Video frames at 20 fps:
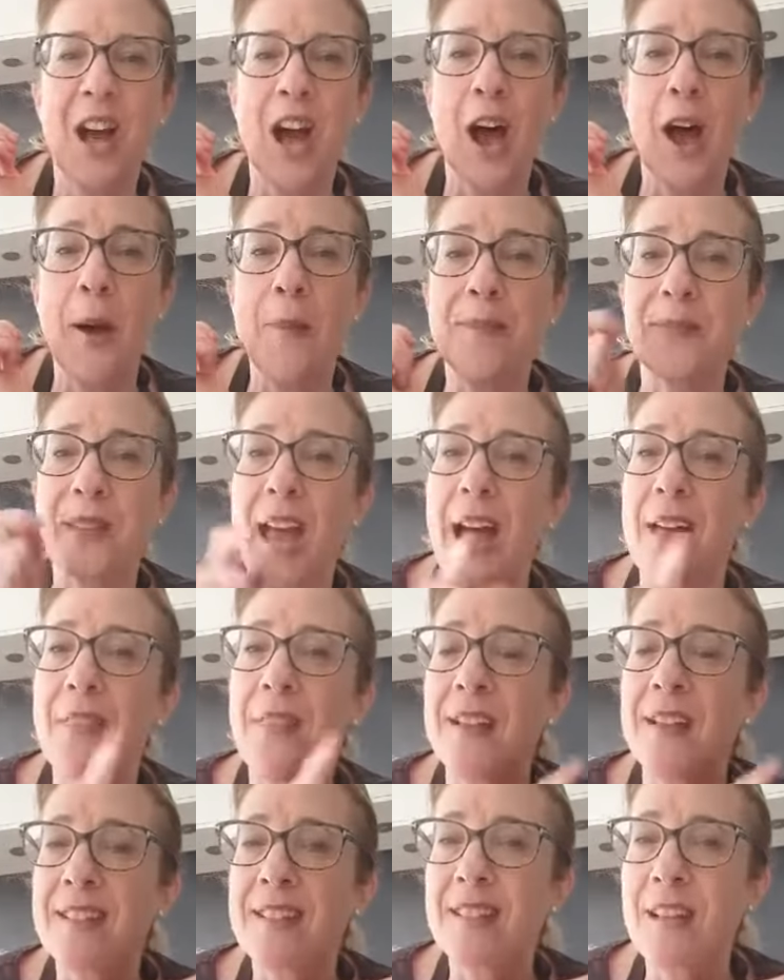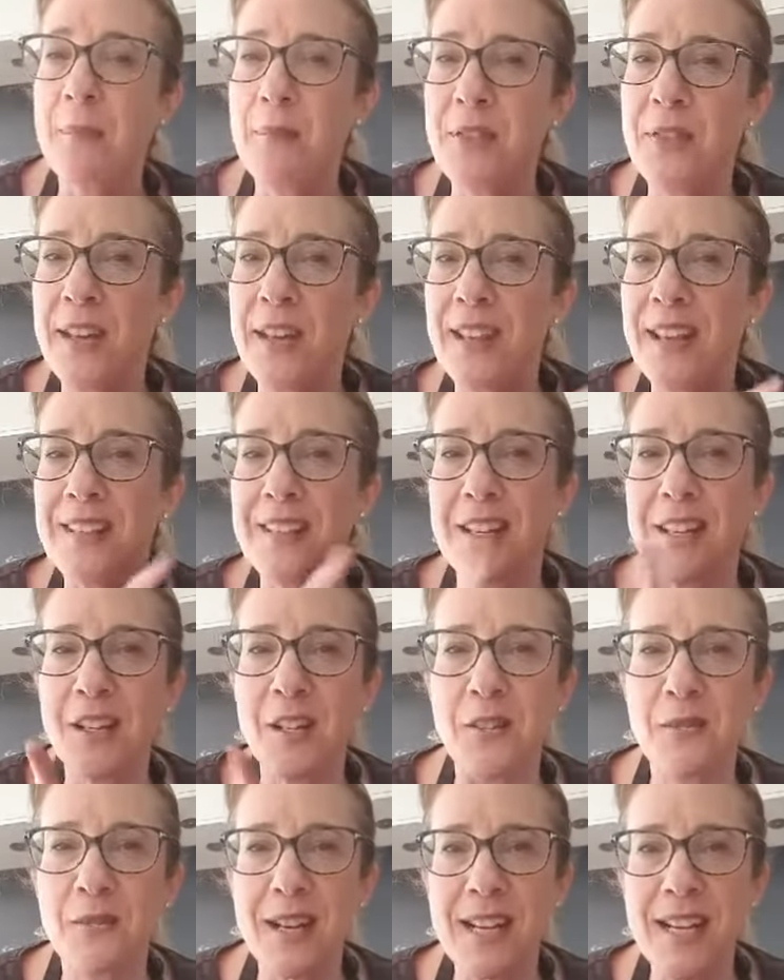And there's an
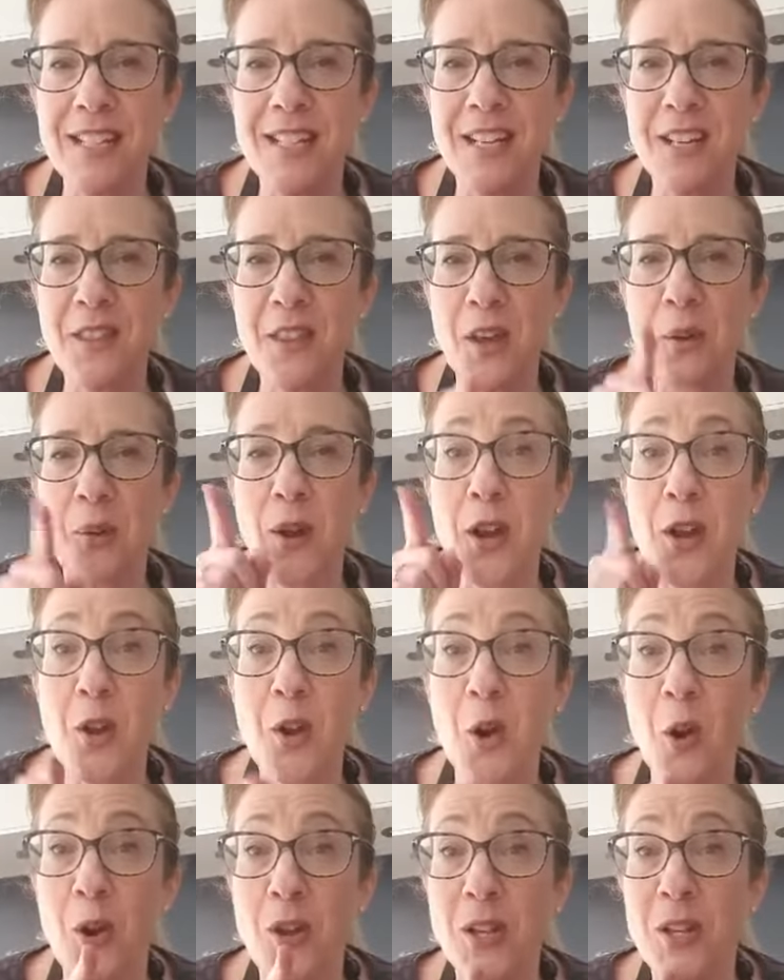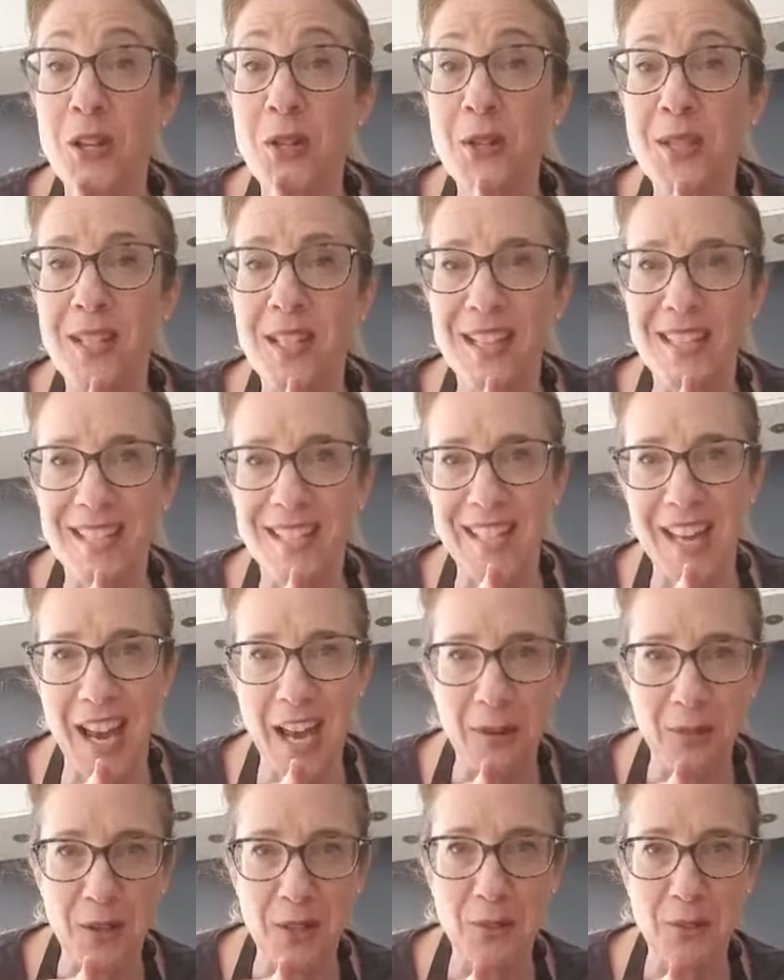ingredient that we're not using
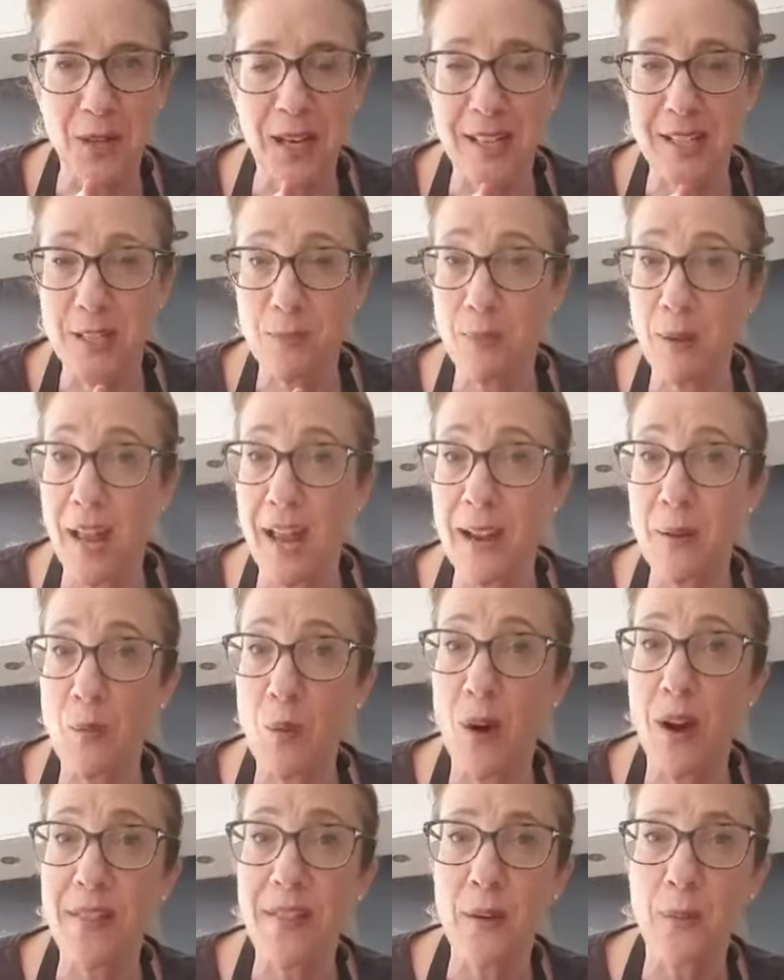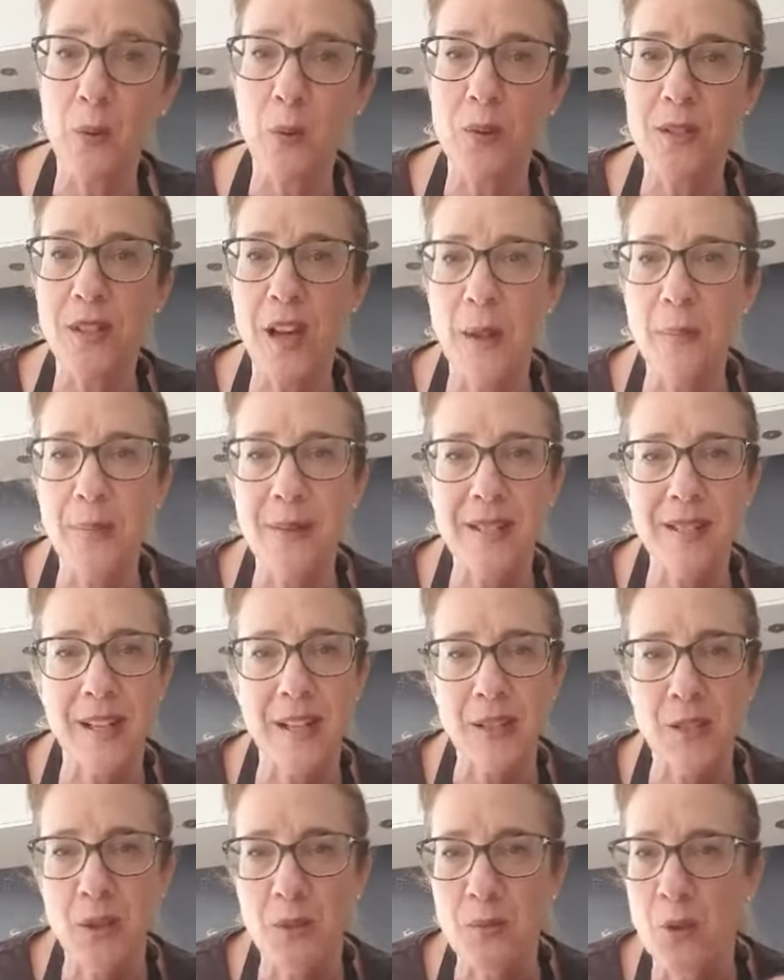today, which will explain why they're wartime
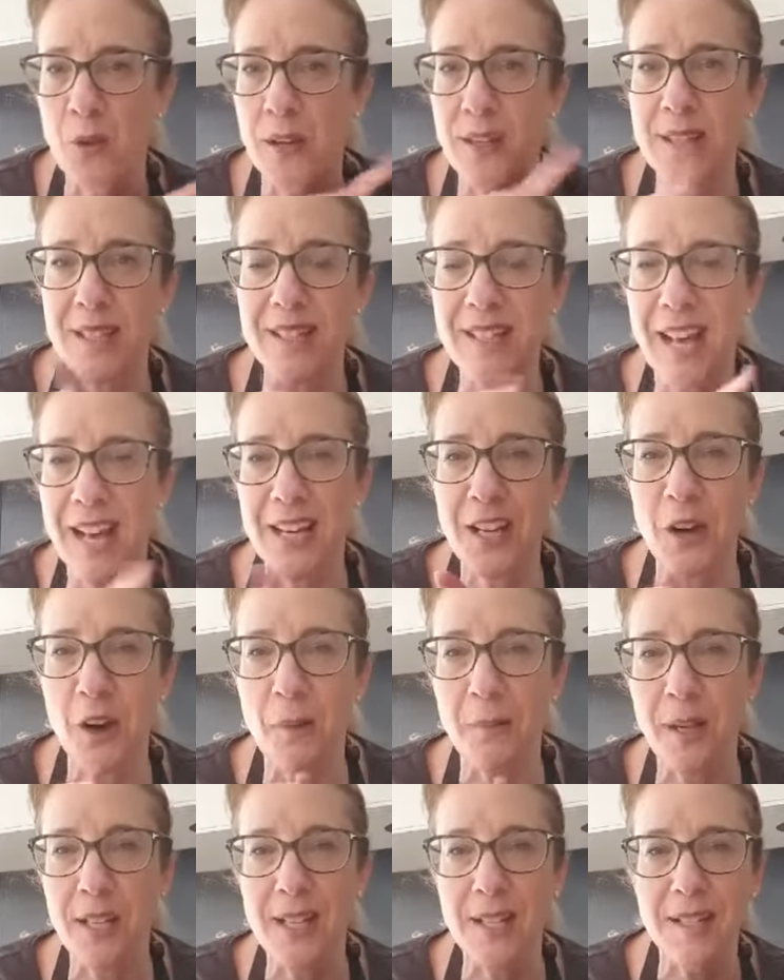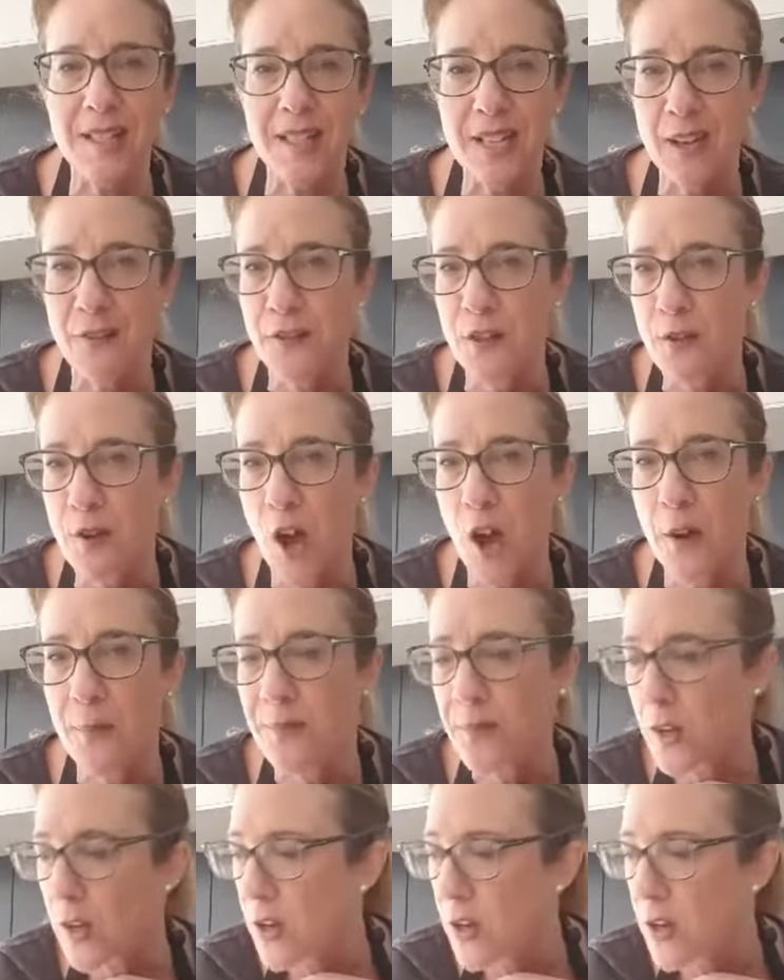biscuits. So I'm not going to tell you, I'm going to see if you know.